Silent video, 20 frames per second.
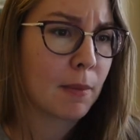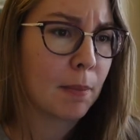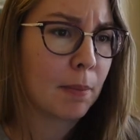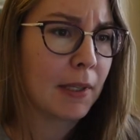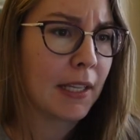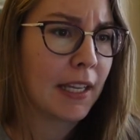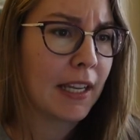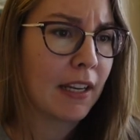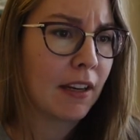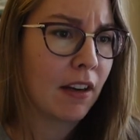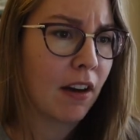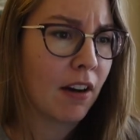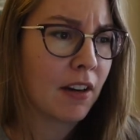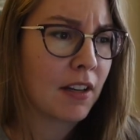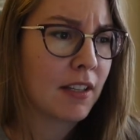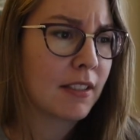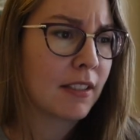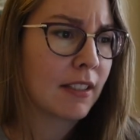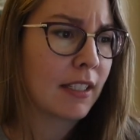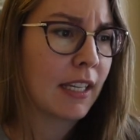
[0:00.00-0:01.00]
to plan,
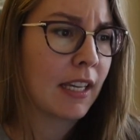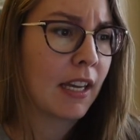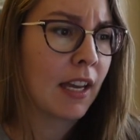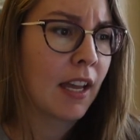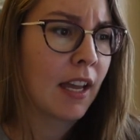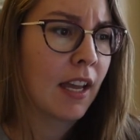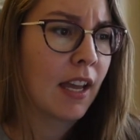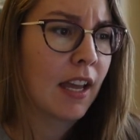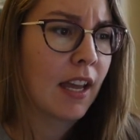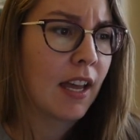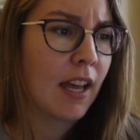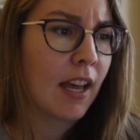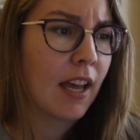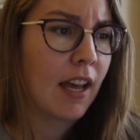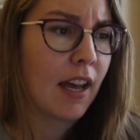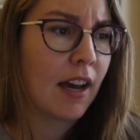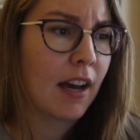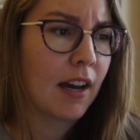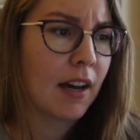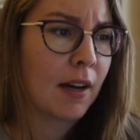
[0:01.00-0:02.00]
honestly.
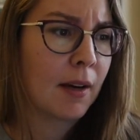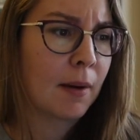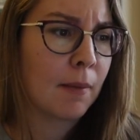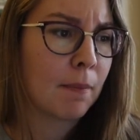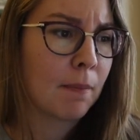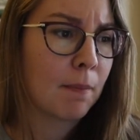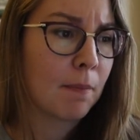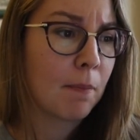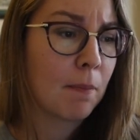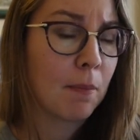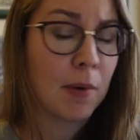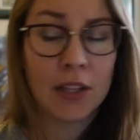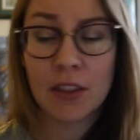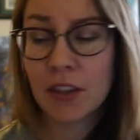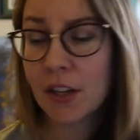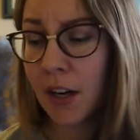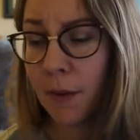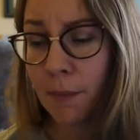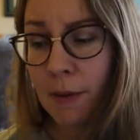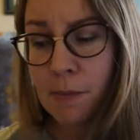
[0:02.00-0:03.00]

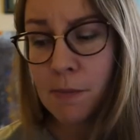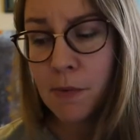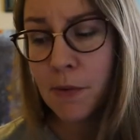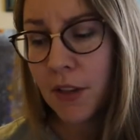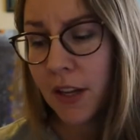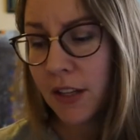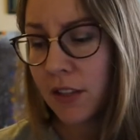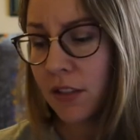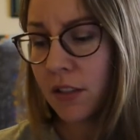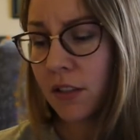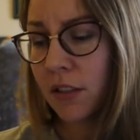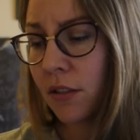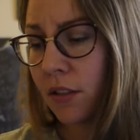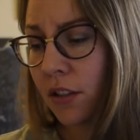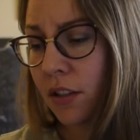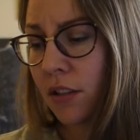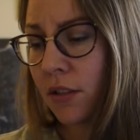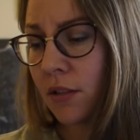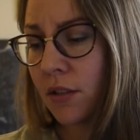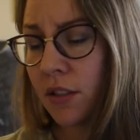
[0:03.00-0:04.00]
But there are people that still
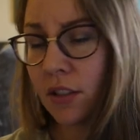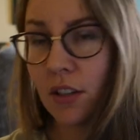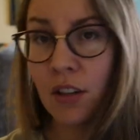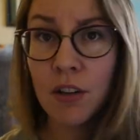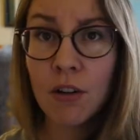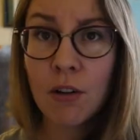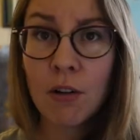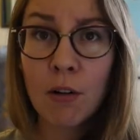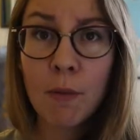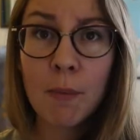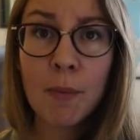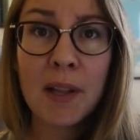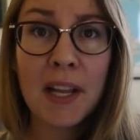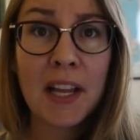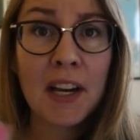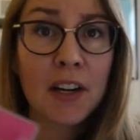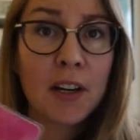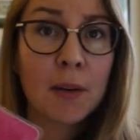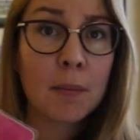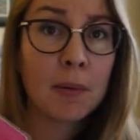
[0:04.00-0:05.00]
use the good old
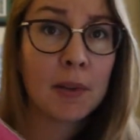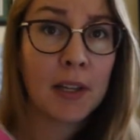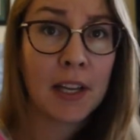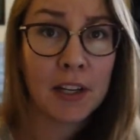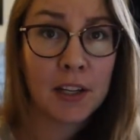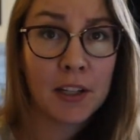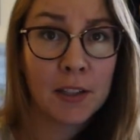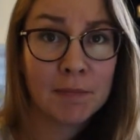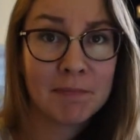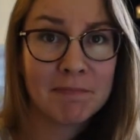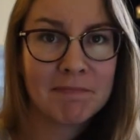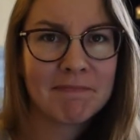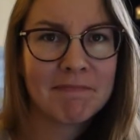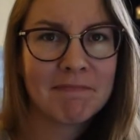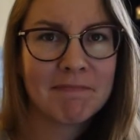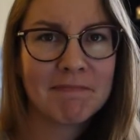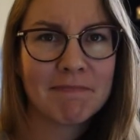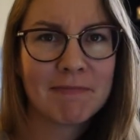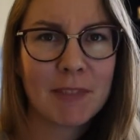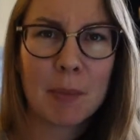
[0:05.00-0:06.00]
planner,
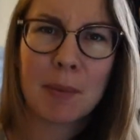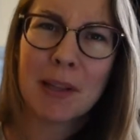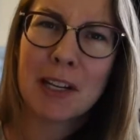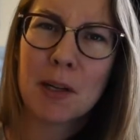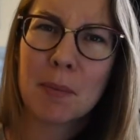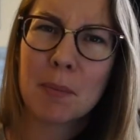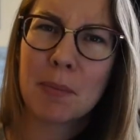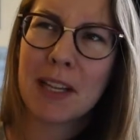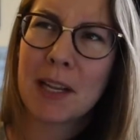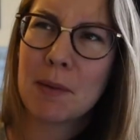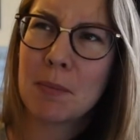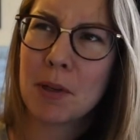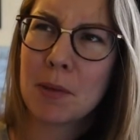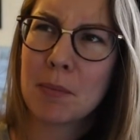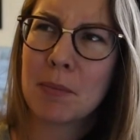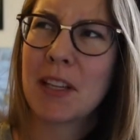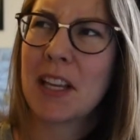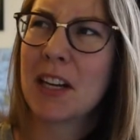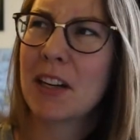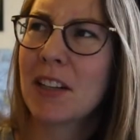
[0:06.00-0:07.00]
the plan
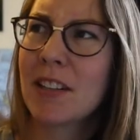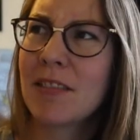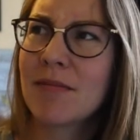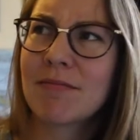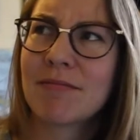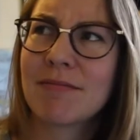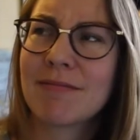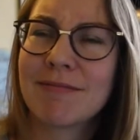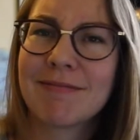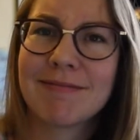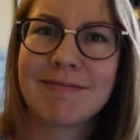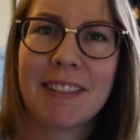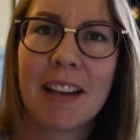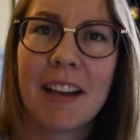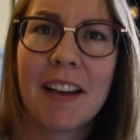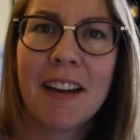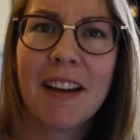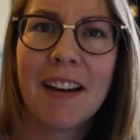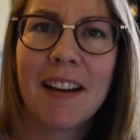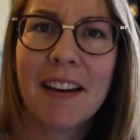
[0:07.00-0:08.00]
book planner.
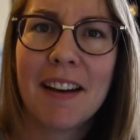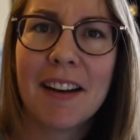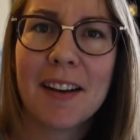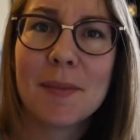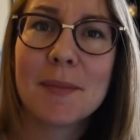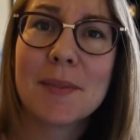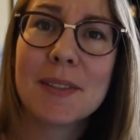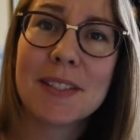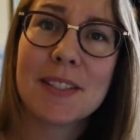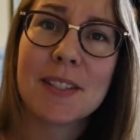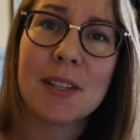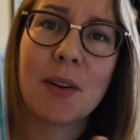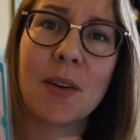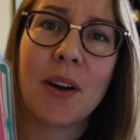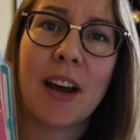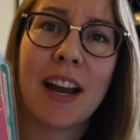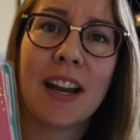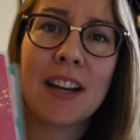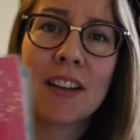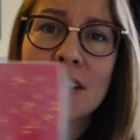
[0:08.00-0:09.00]

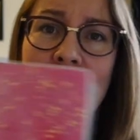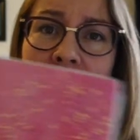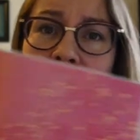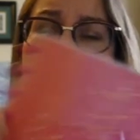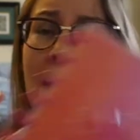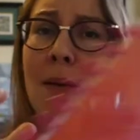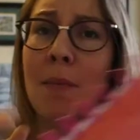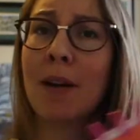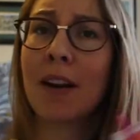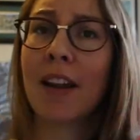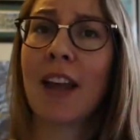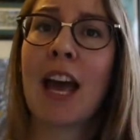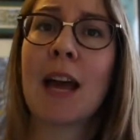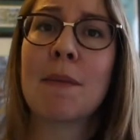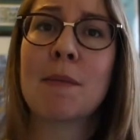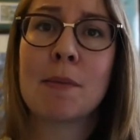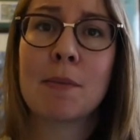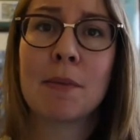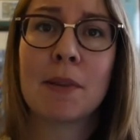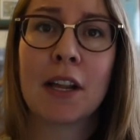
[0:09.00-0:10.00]
So I bought a
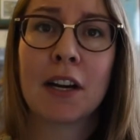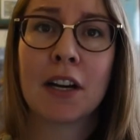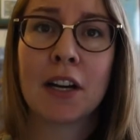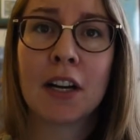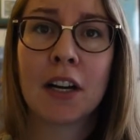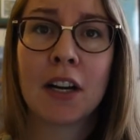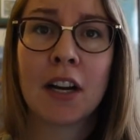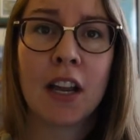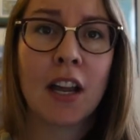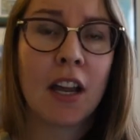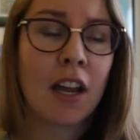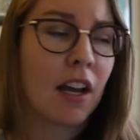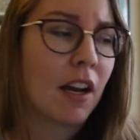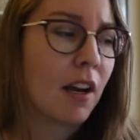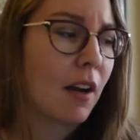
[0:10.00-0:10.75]
Happy Planner